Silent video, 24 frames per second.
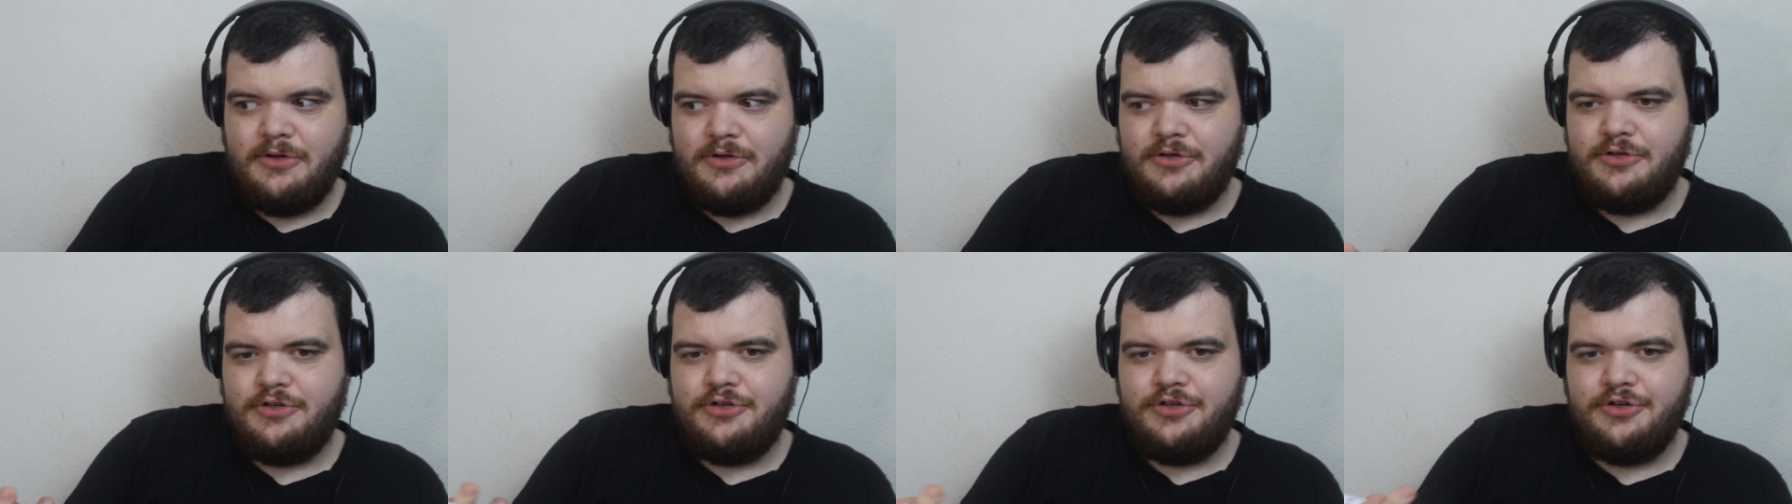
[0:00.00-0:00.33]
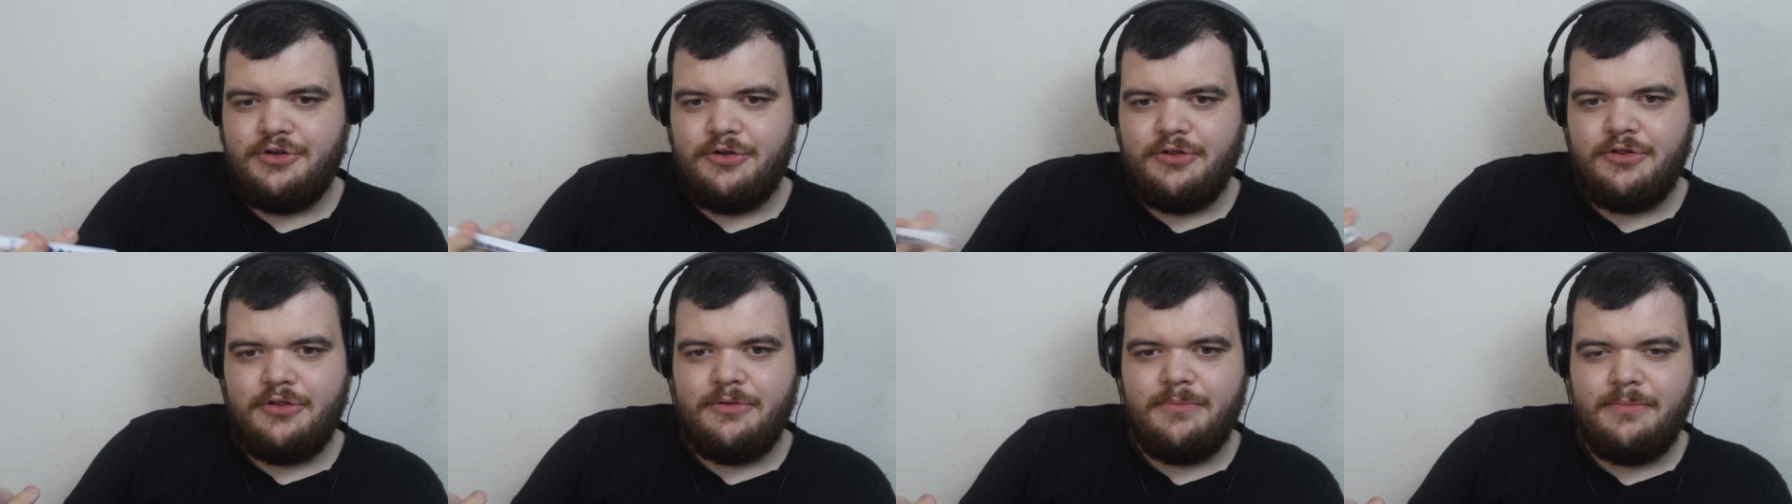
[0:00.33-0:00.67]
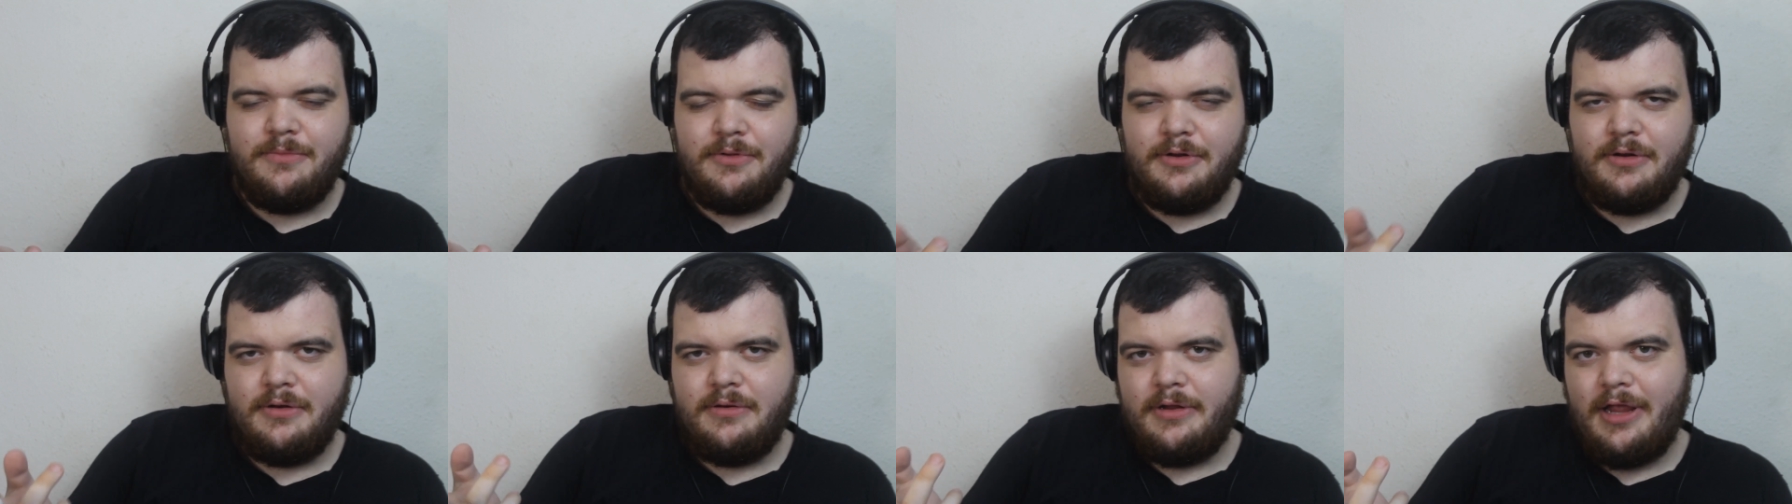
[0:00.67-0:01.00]
just chuck them
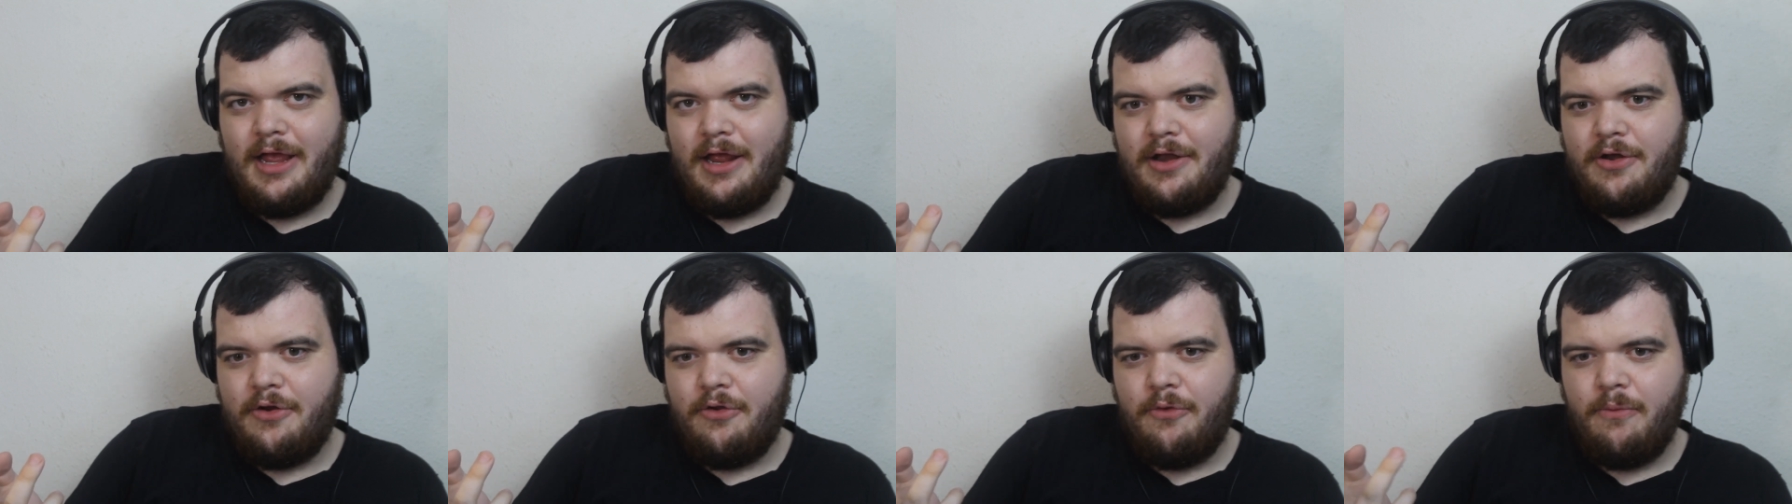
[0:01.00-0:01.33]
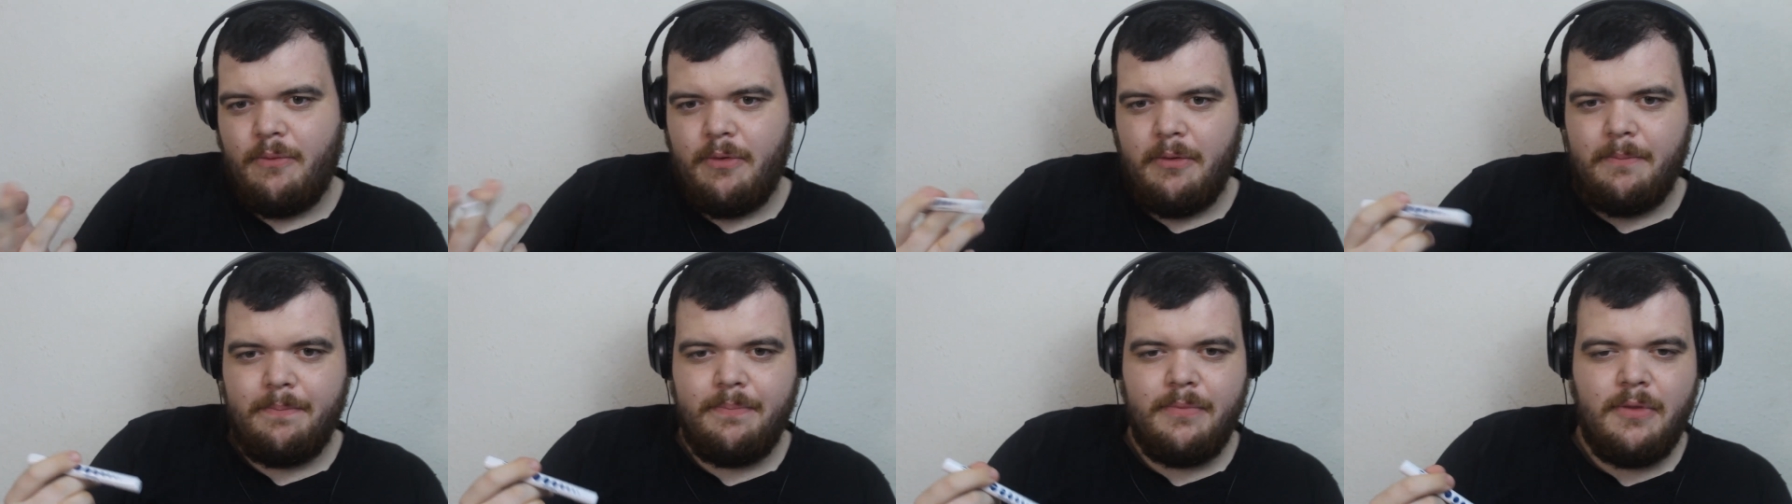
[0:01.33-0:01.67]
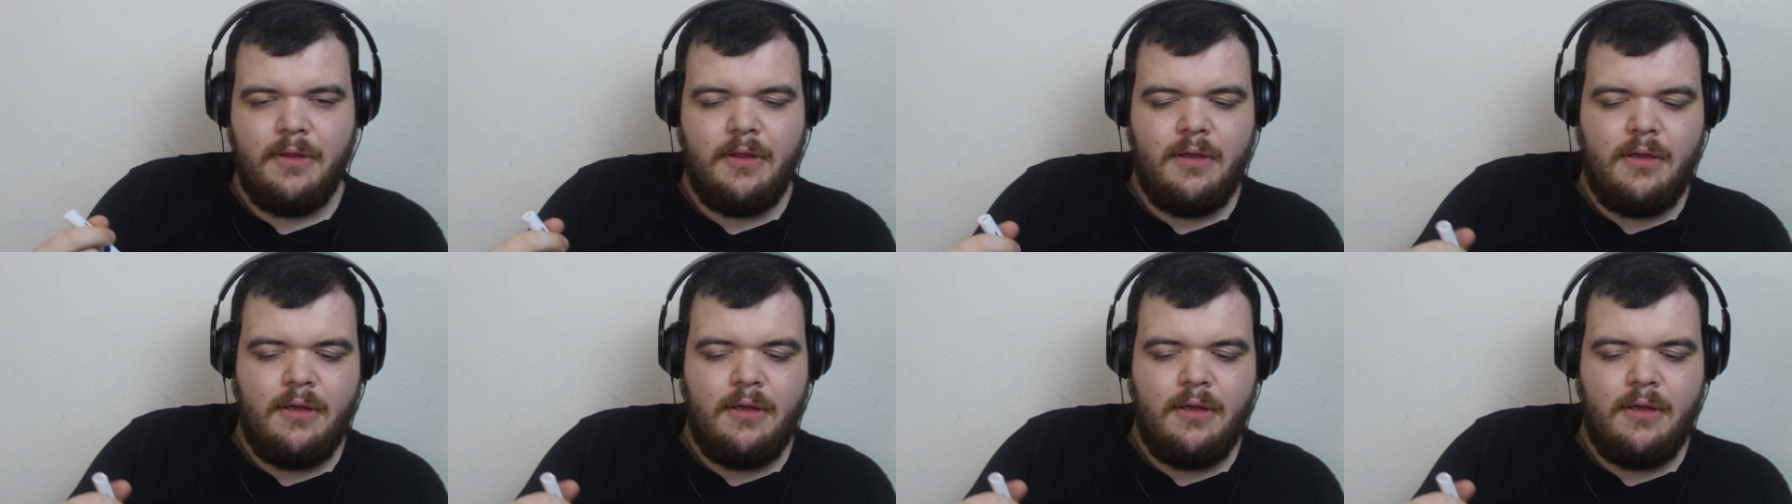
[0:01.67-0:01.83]
and get a new one.